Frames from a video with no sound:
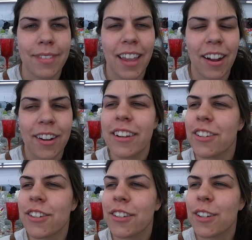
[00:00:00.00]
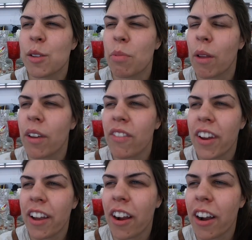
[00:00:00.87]
The air conditioner is blowing
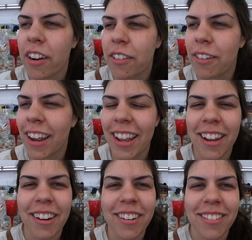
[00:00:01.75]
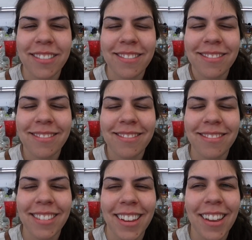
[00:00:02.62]
very hard right here.
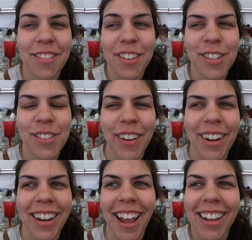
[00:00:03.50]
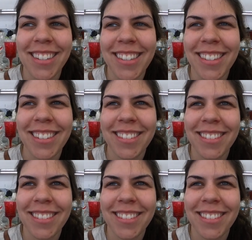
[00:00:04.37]
It feels very nice.